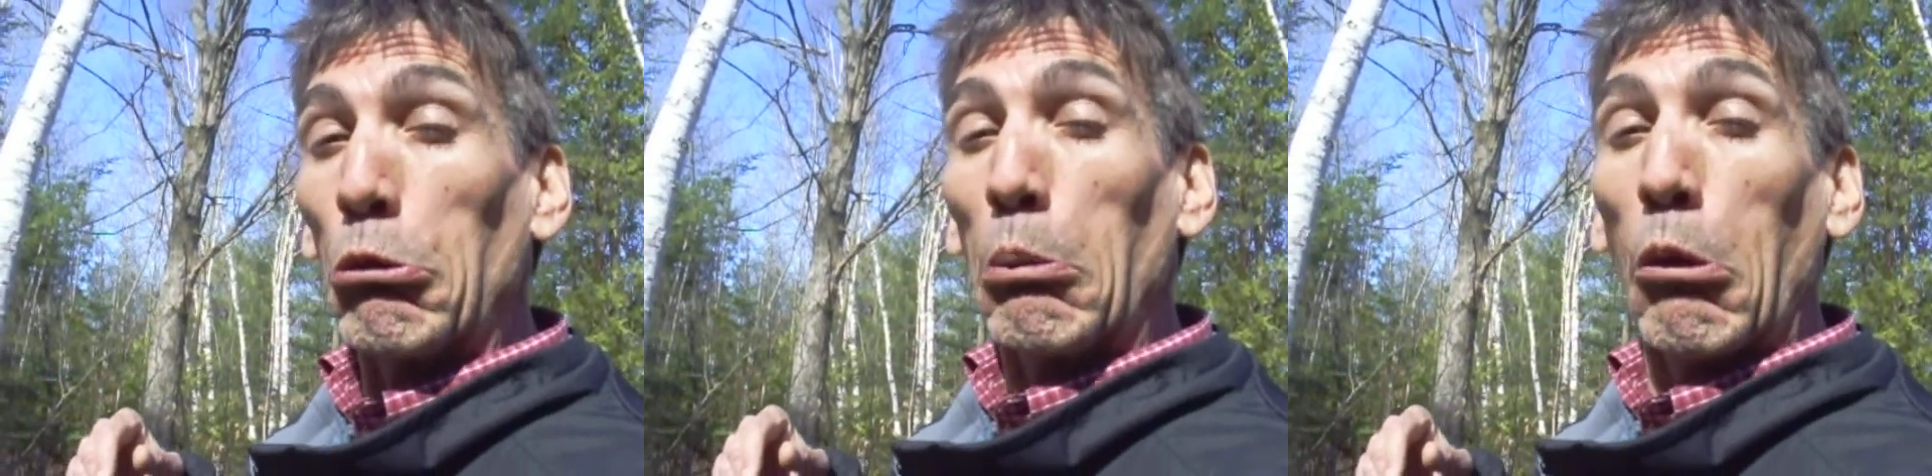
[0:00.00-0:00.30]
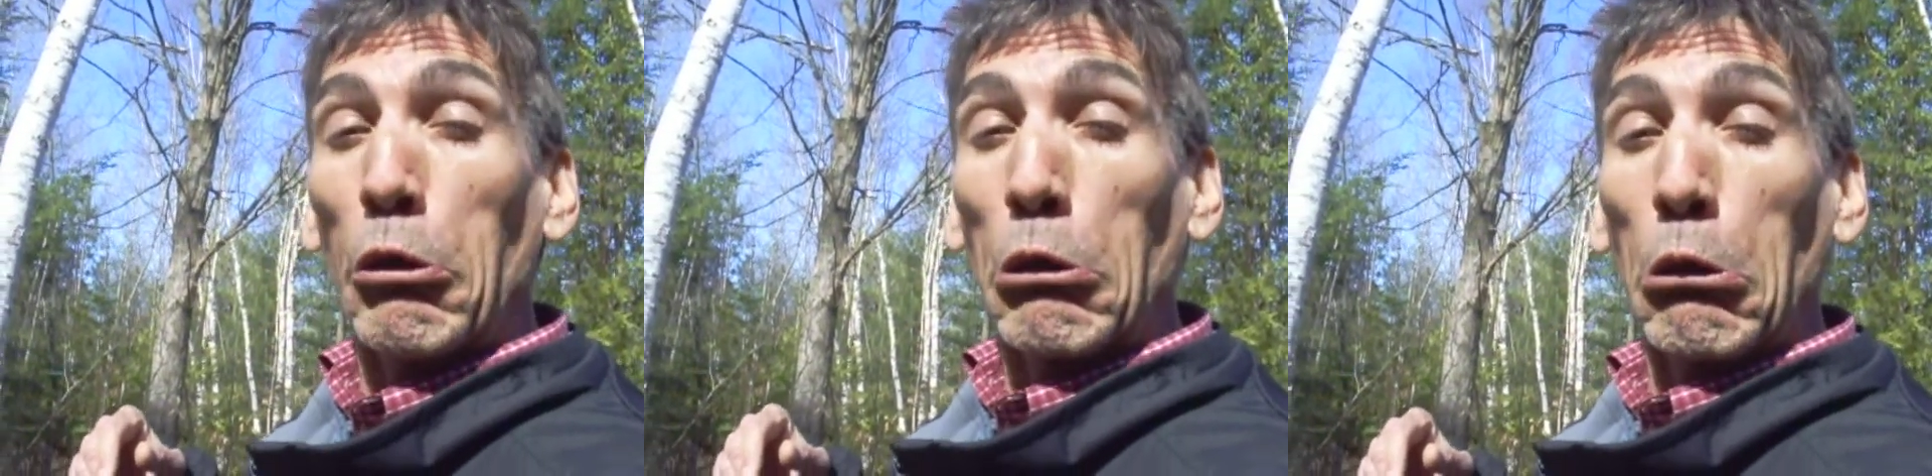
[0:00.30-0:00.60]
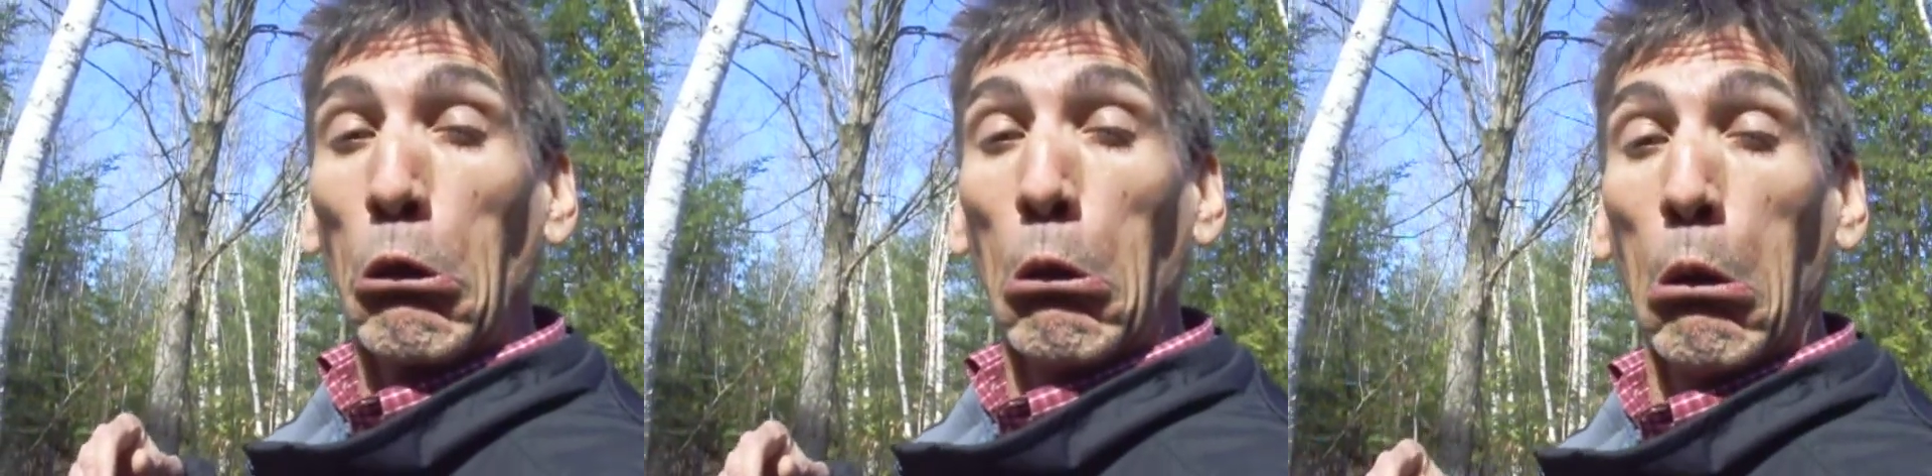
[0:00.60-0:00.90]
reporting
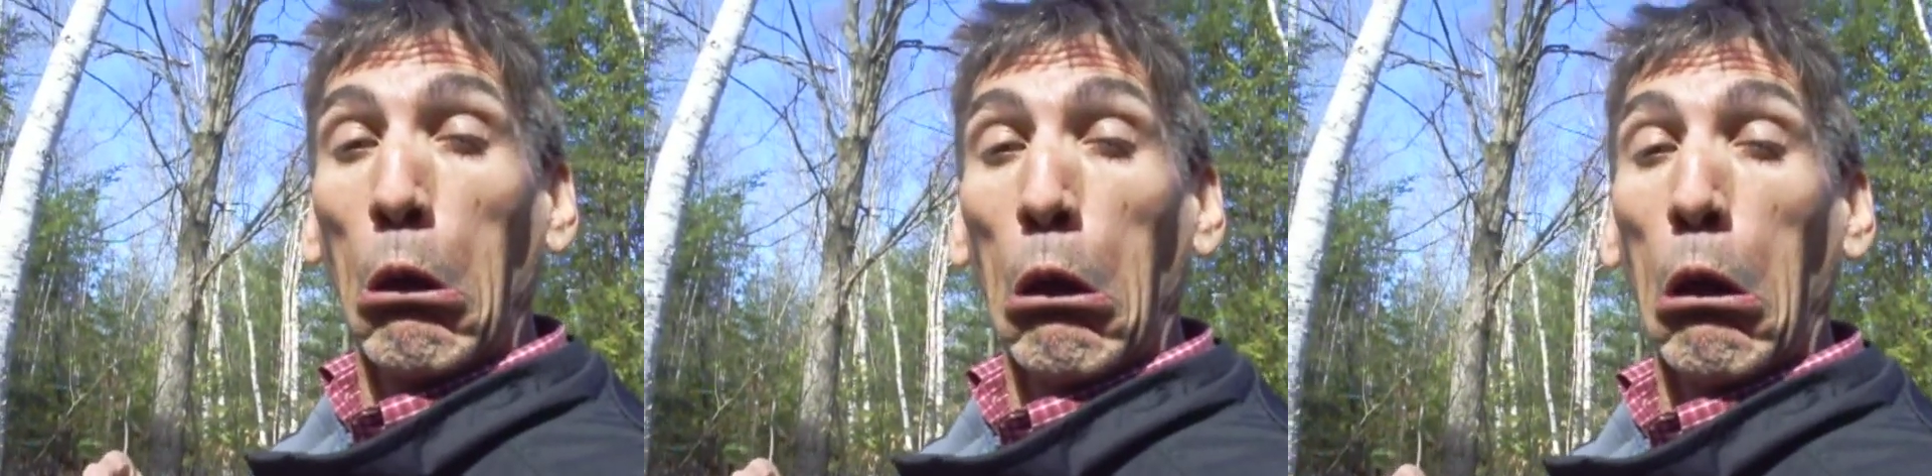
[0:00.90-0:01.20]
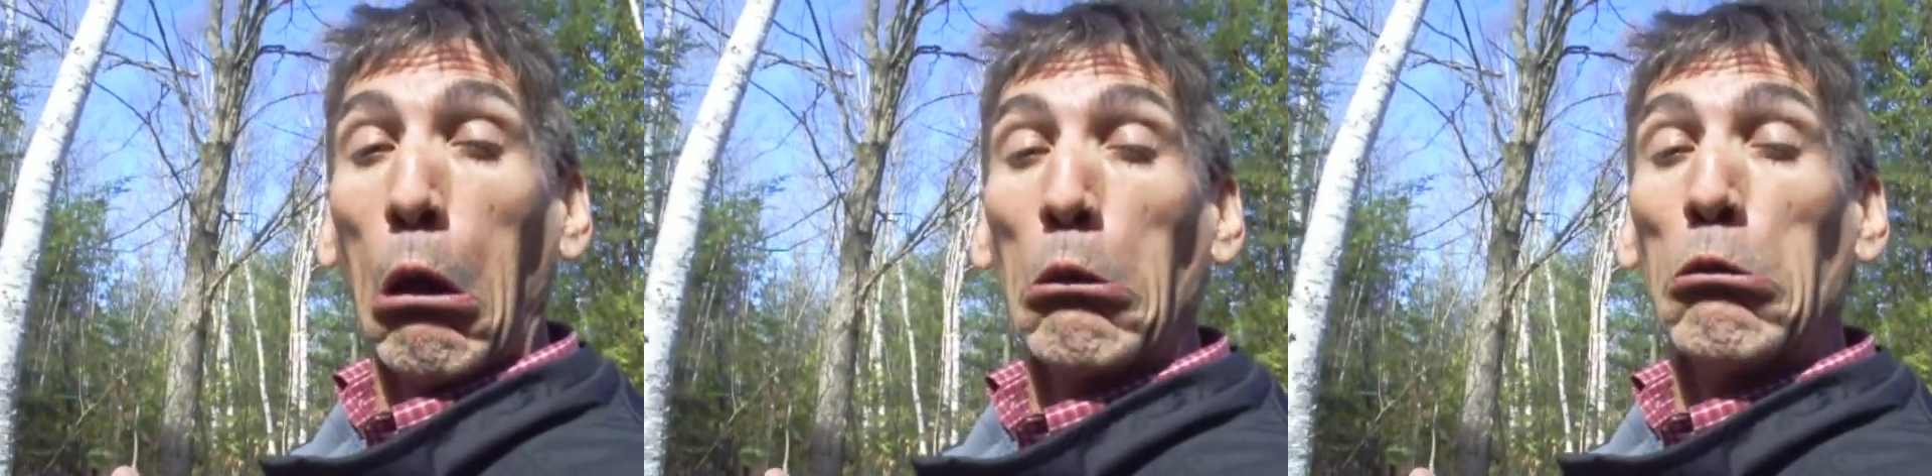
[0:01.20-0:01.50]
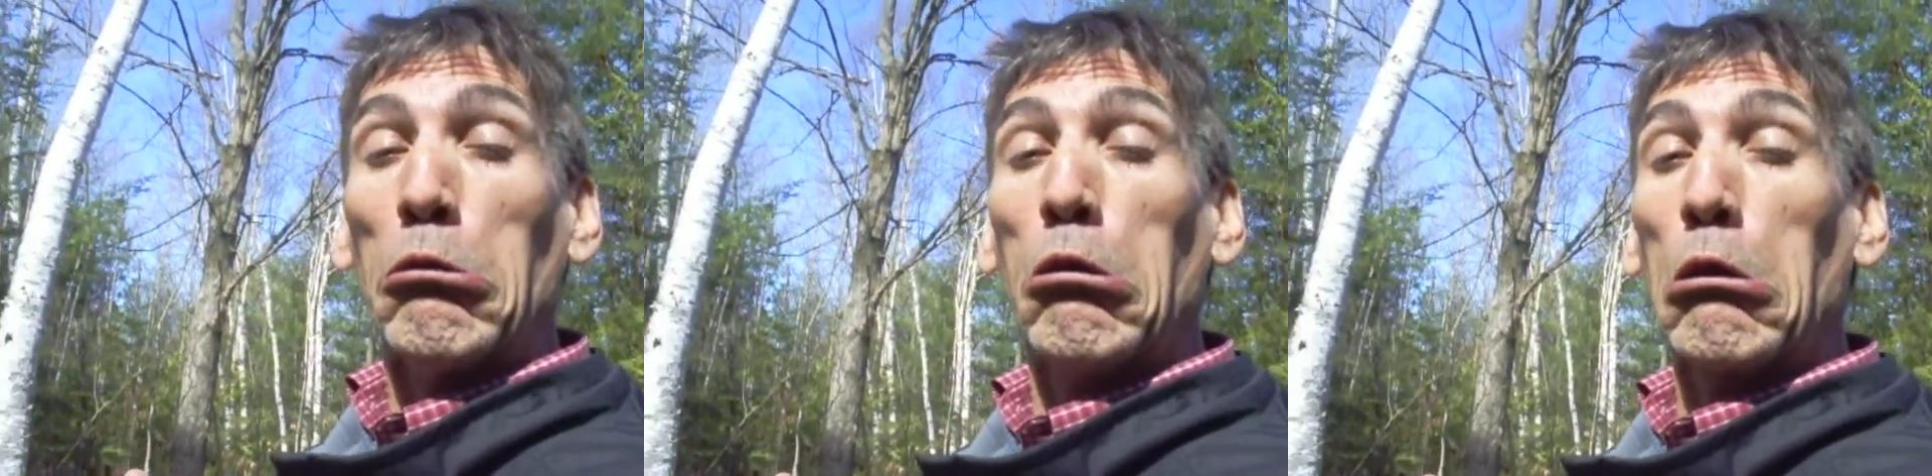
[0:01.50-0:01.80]
to you
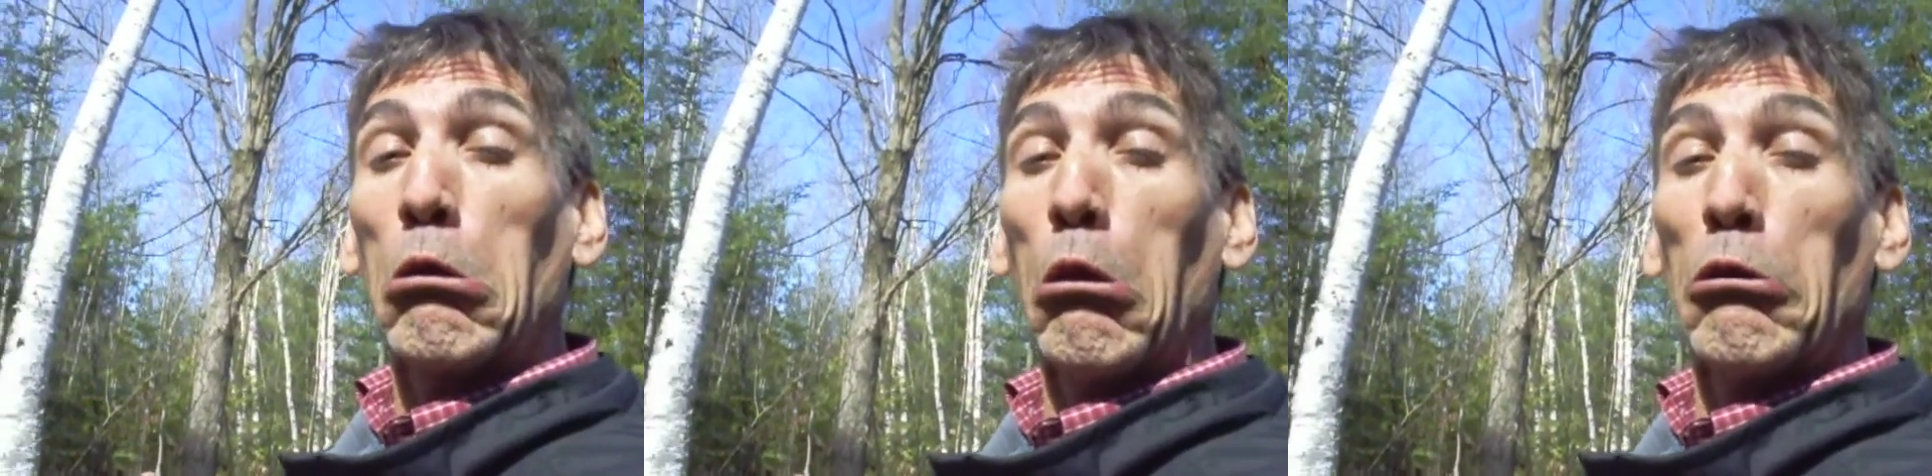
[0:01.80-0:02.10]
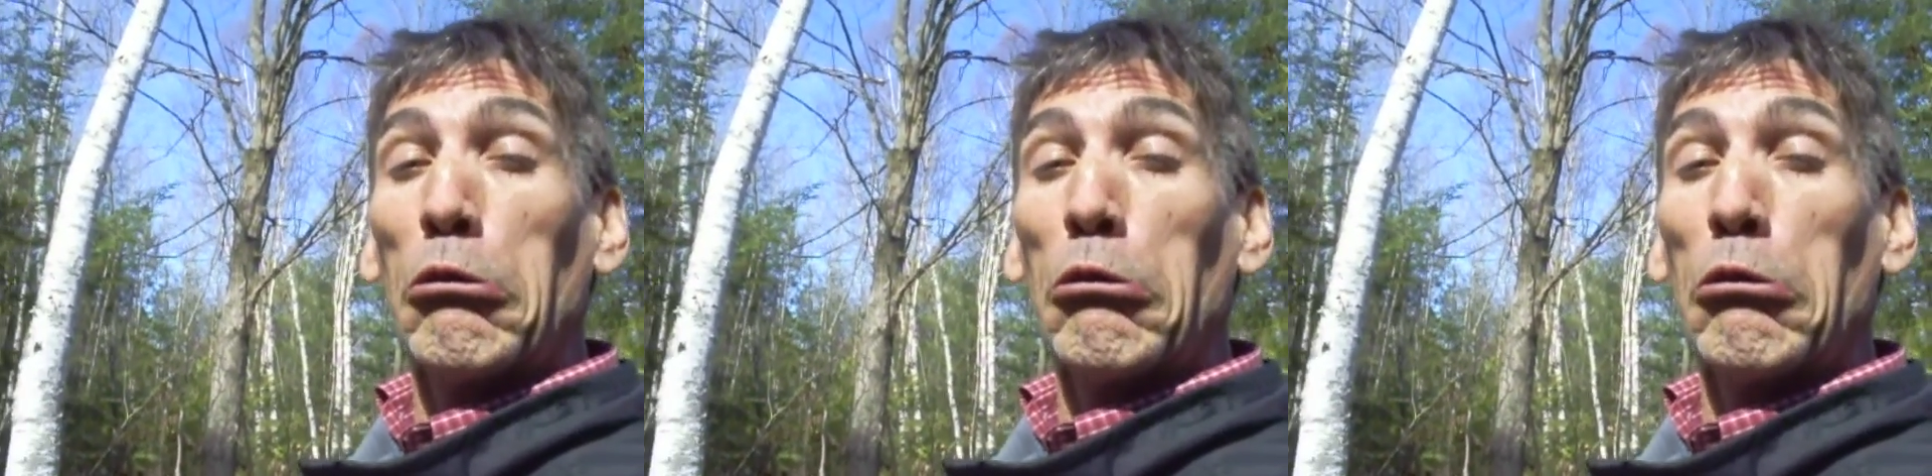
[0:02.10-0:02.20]
live across